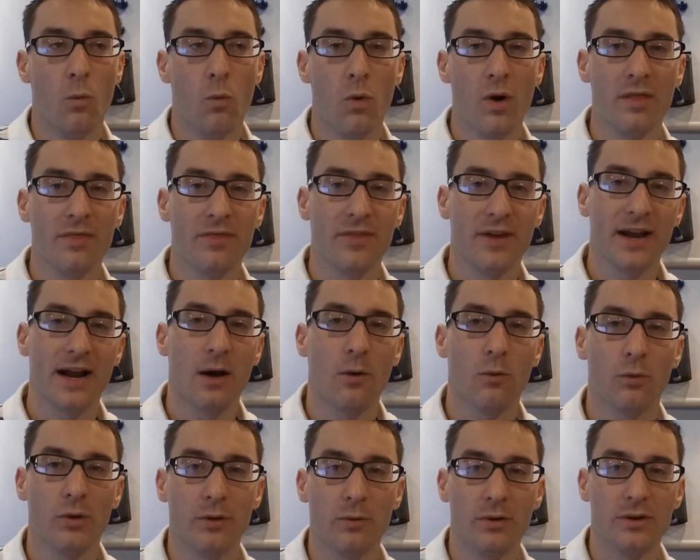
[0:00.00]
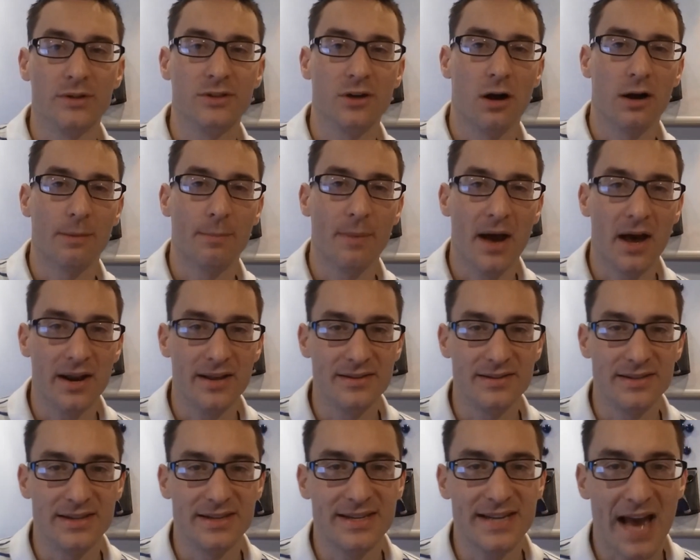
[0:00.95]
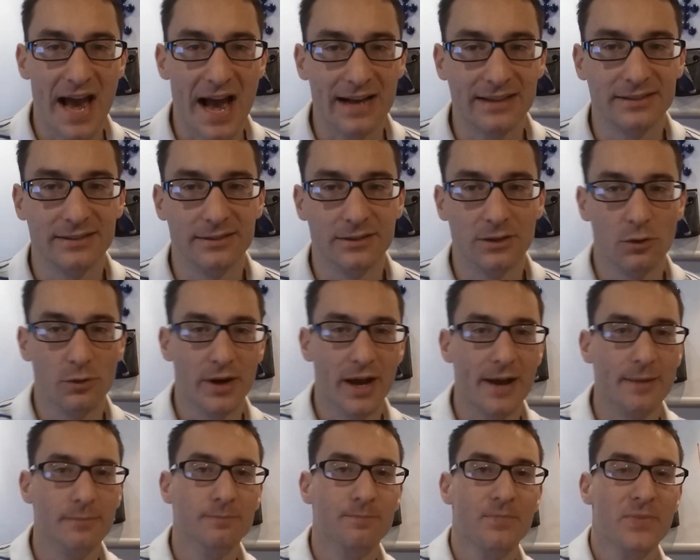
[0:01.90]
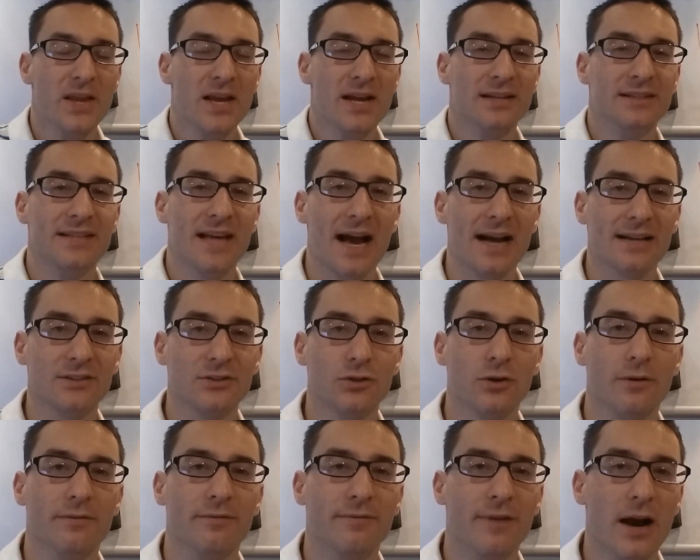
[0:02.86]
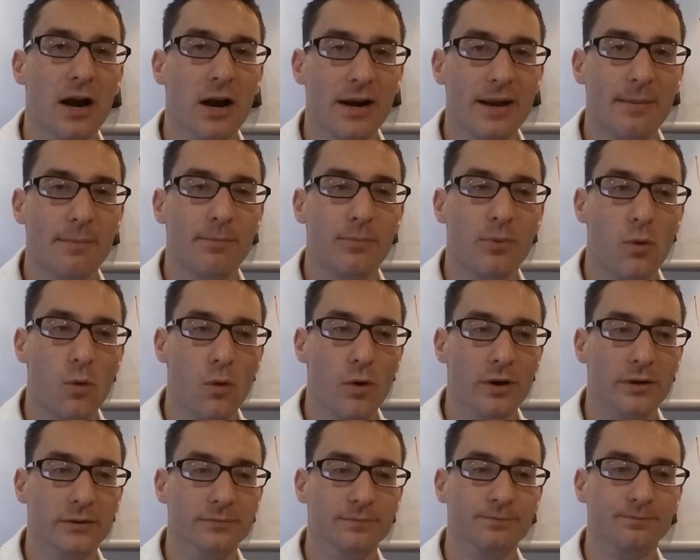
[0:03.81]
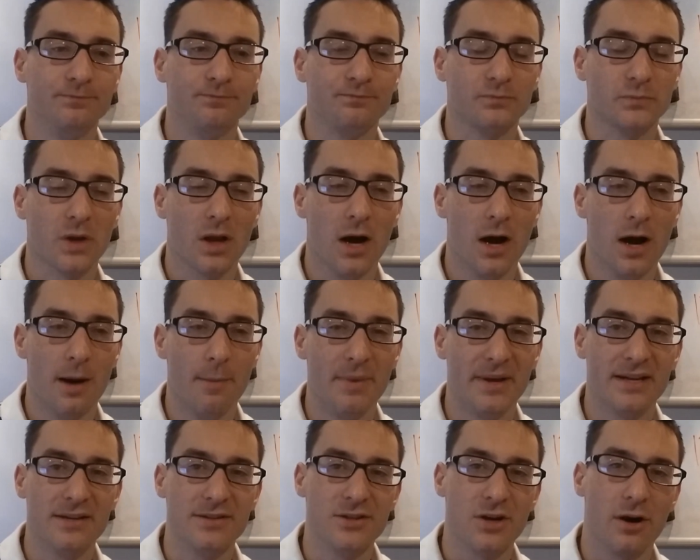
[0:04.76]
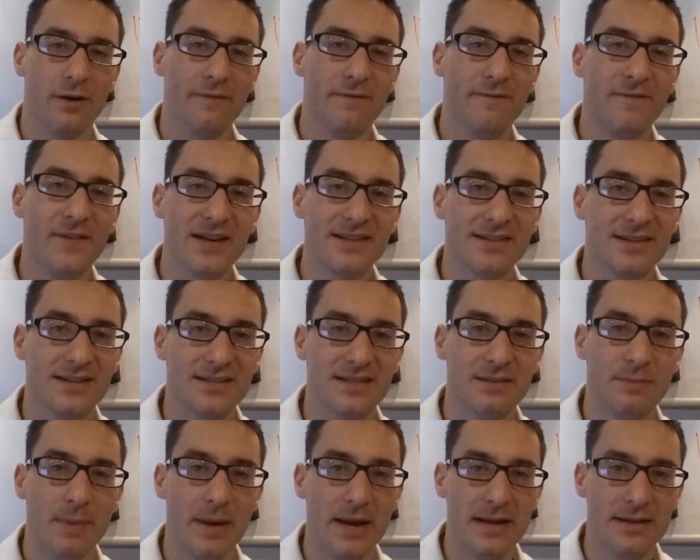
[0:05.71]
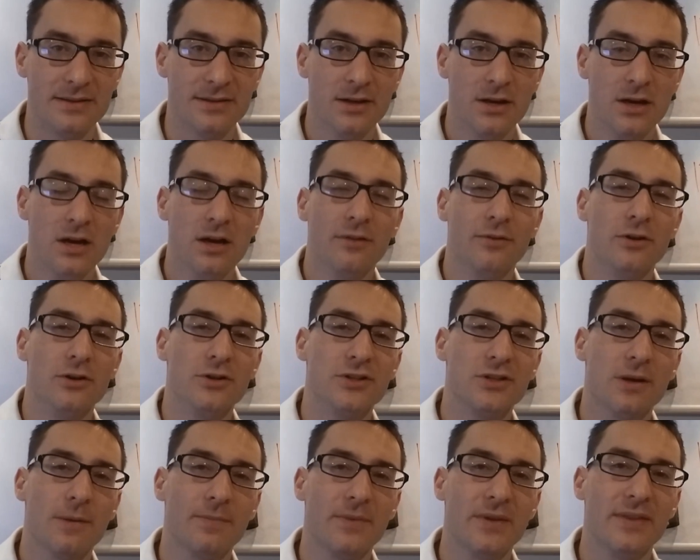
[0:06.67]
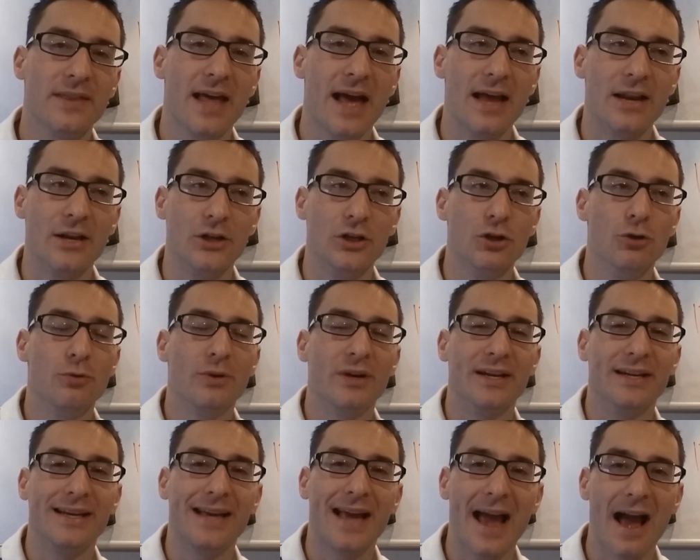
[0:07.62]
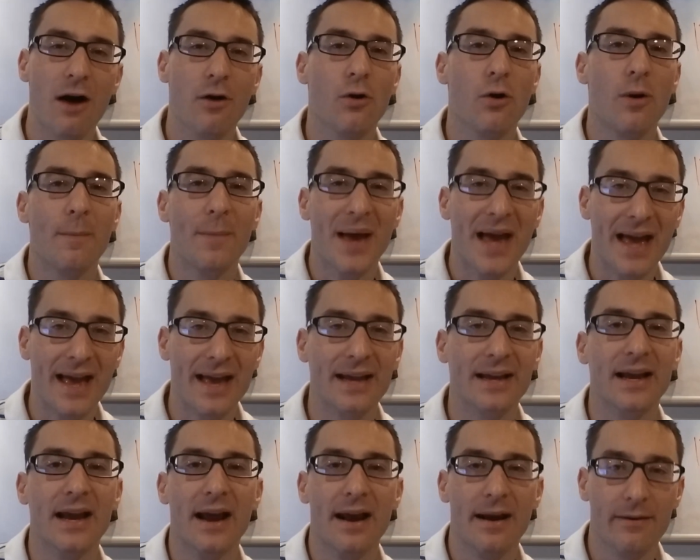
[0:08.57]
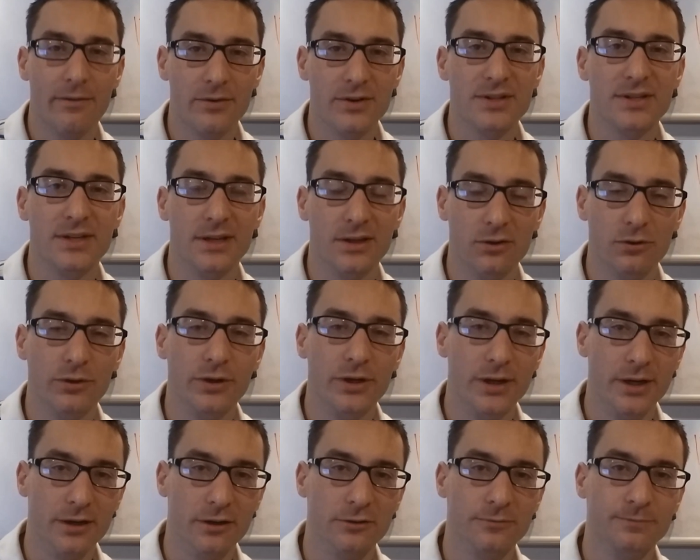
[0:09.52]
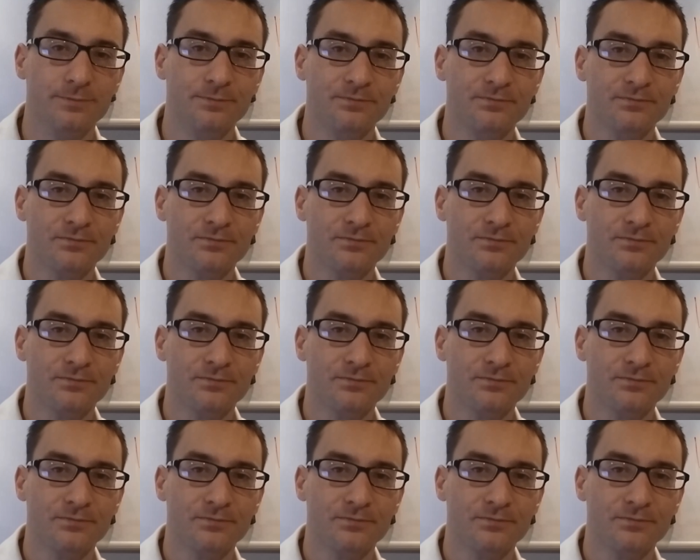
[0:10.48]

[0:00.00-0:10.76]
One thing I really want to talk about is the taxes, okay? Taxes are very important because they're a fixed expense. They're something that you can count on paying every single year.